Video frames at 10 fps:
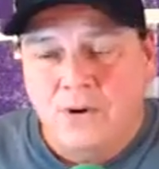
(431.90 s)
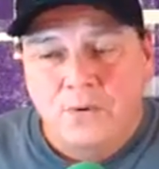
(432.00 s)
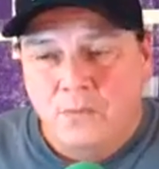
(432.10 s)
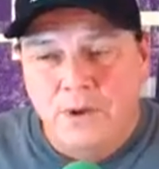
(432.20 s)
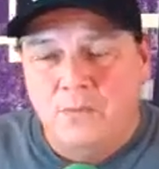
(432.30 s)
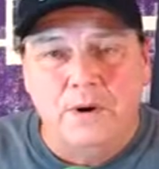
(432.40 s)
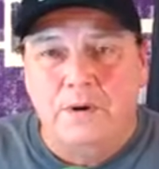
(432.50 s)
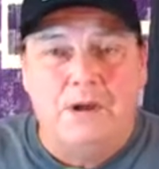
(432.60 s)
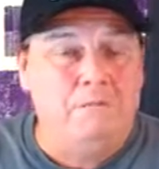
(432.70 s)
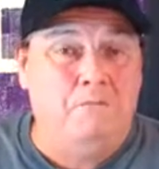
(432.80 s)
We weren't
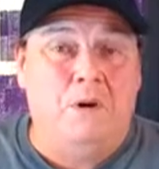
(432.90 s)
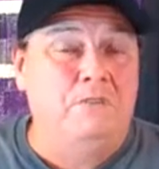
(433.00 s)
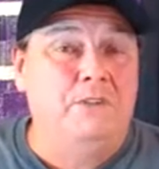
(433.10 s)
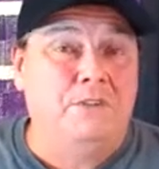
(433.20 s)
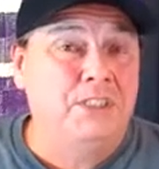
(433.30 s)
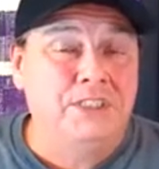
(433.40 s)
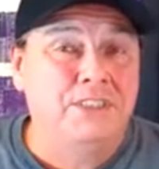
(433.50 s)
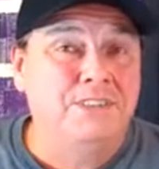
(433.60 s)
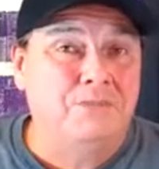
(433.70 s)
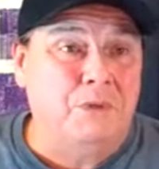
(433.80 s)
one of your
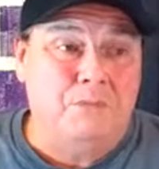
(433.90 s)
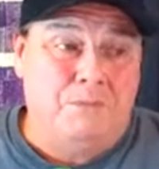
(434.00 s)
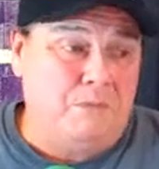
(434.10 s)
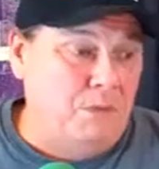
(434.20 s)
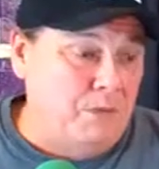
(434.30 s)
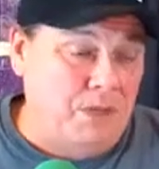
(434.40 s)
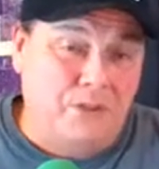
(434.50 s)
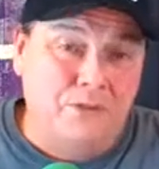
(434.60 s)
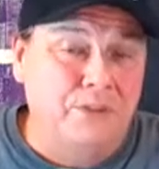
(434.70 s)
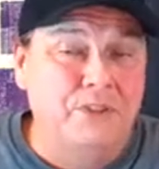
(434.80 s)
citizens. We weren't
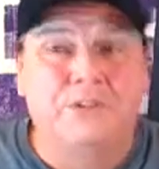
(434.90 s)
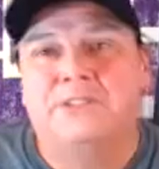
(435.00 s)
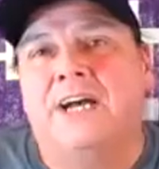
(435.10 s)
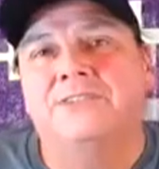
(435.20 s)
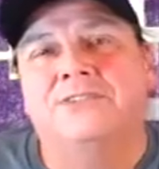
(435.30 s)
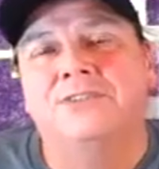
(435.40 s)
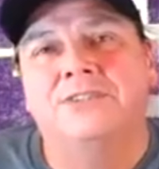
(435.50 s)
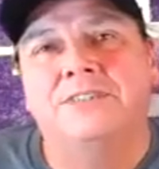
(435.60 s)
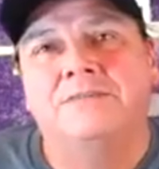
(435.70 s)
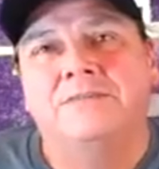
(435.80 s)
included in the U.S.
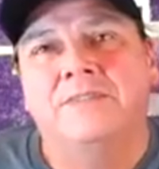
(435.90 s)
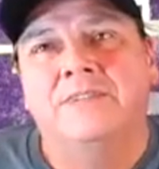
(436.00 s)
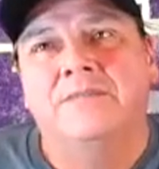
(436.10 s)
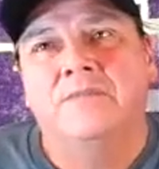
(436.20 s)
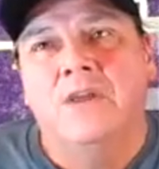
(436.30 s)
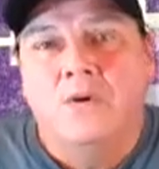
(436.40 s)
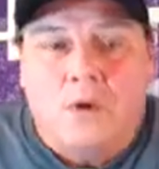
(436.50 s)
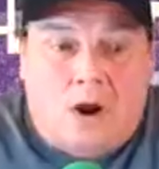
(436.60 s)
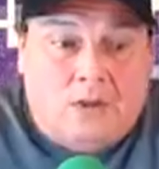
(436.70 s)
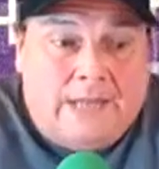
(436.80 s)
Constitution.
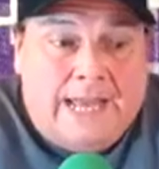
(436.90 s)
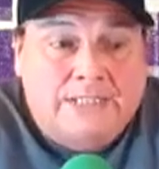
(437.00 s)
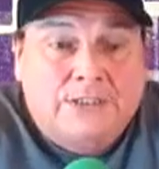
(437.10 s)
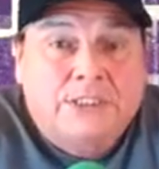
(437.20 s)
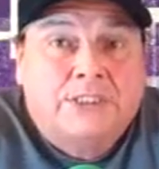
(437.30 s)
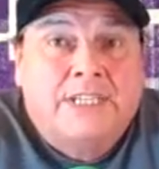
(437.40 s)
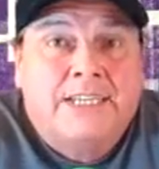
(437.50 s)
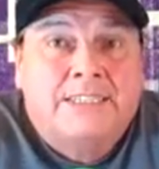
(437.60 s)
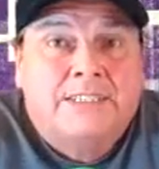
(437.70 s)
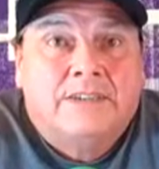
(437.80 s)
Our lands are
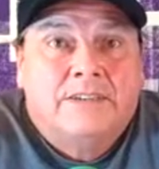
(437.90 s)
distinct.